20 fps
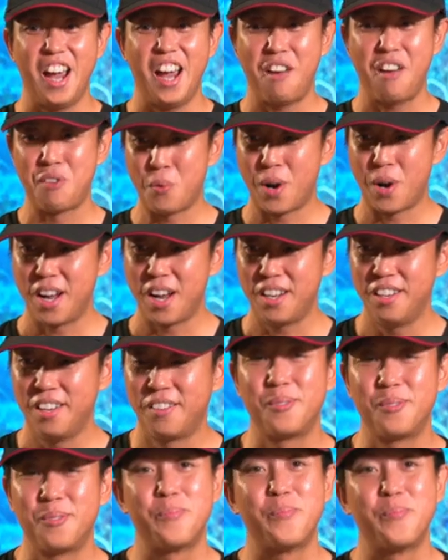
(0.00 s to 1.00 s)
Hi
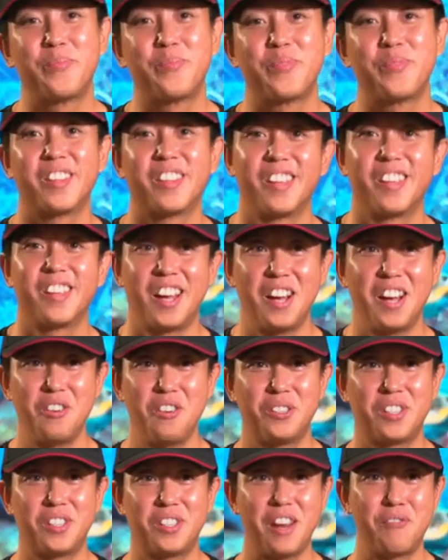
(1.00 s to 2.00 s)
everyone,
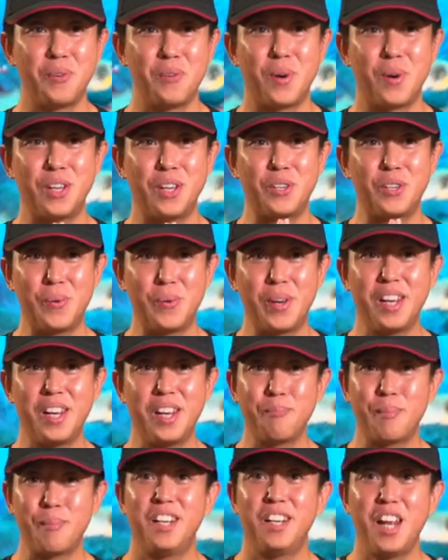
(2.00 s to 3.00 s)
how's everyone
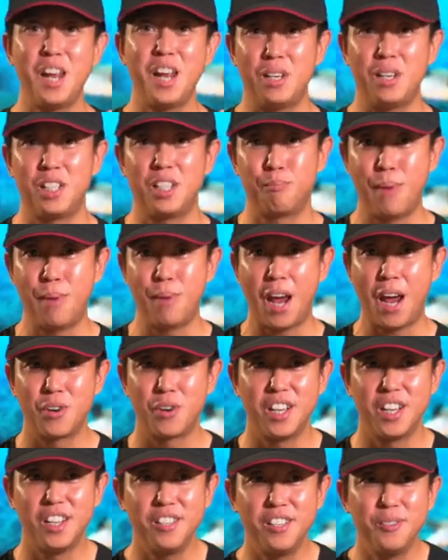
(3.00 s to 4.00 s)
doing? My name is
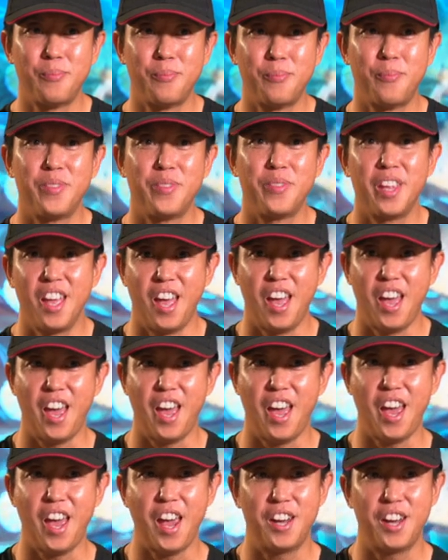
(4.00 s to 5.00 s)
Baron
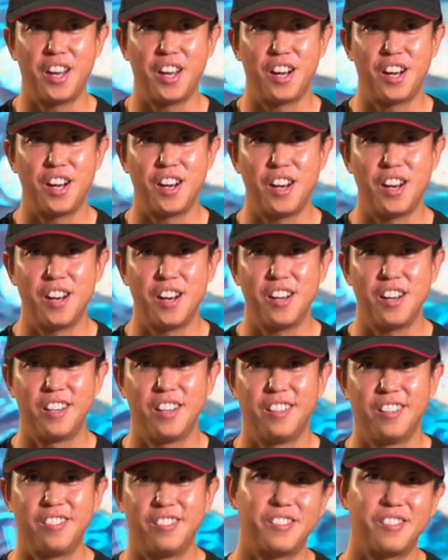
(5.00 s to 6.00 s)
and
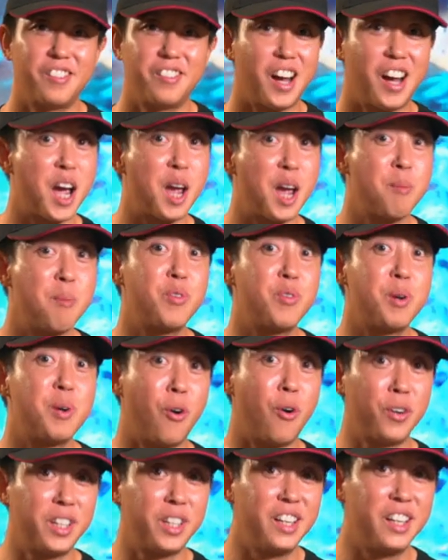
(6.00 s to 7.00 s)
I'm
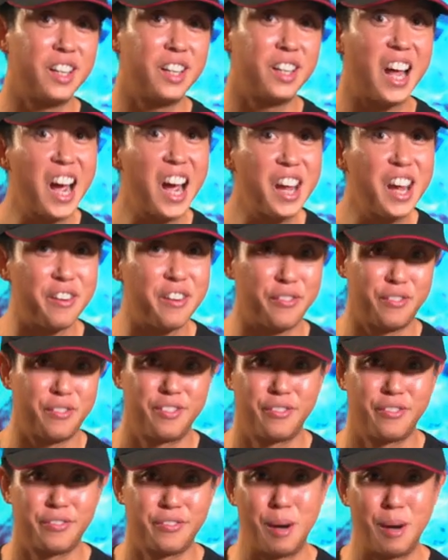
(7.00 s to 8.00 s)
reporting
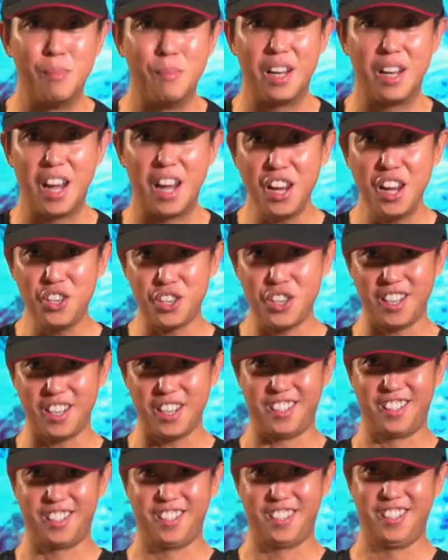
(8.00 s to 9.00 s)
live from
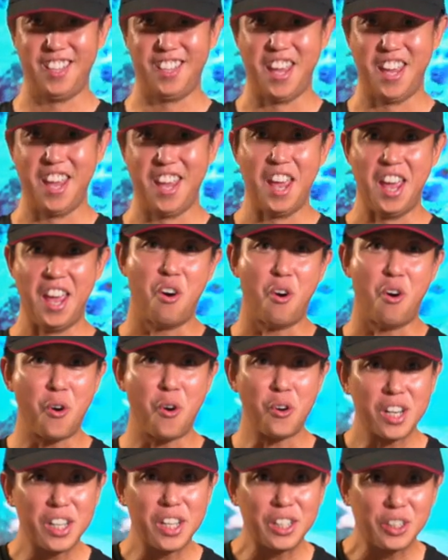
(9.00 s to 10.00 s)
Malaysia.
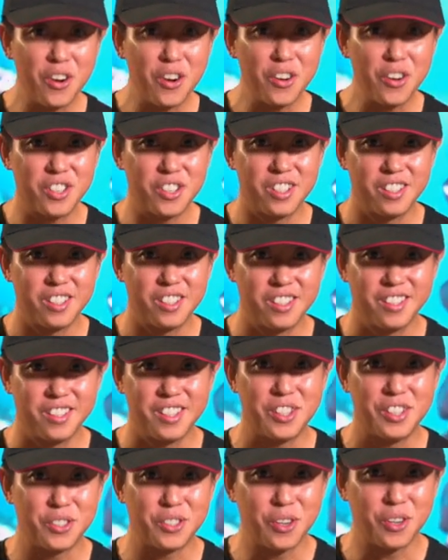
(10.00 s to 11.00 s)
OrcaTorch
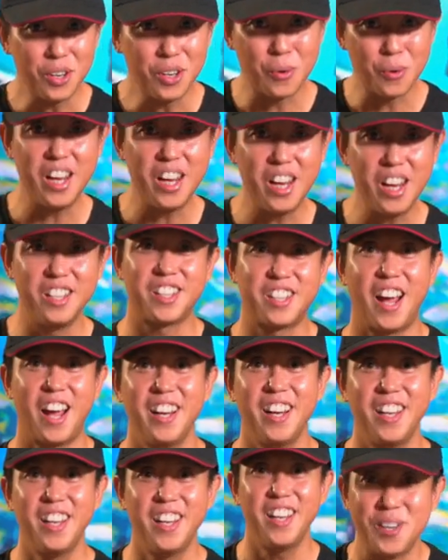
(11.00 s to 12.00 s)
is all the way in
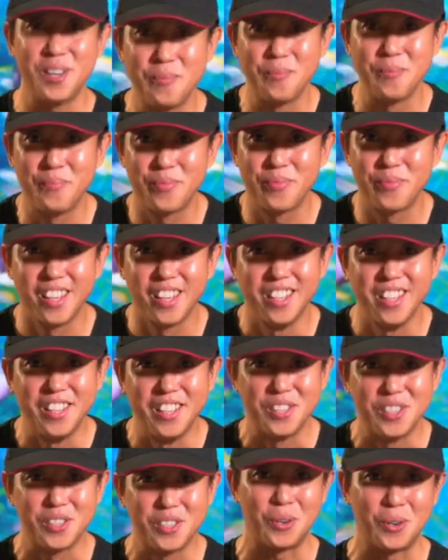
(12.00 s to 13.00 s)
China.
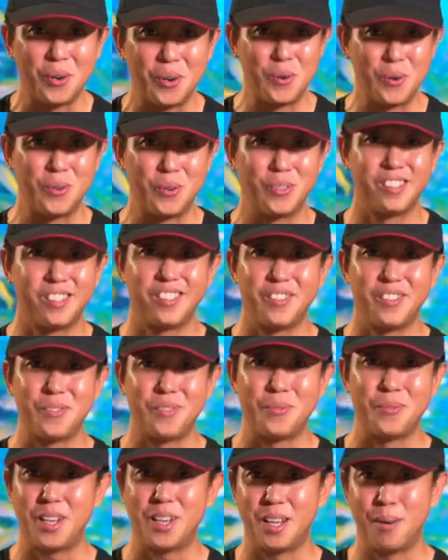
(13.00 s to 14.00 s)
So
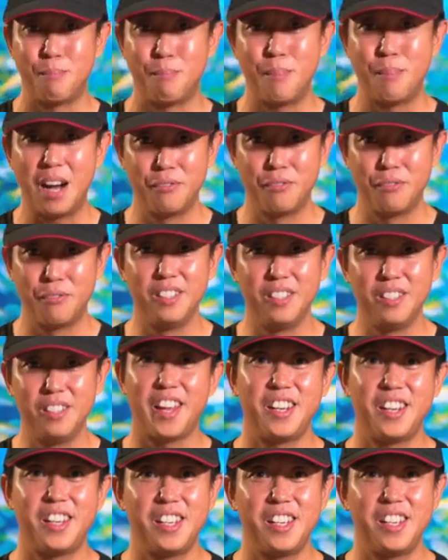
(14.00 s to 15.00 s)
with the
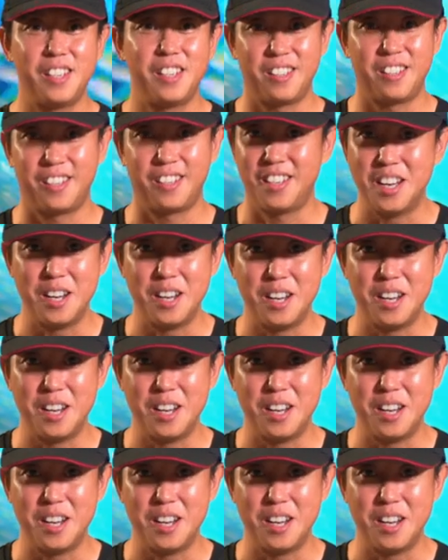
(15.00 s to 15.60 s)
marvel and the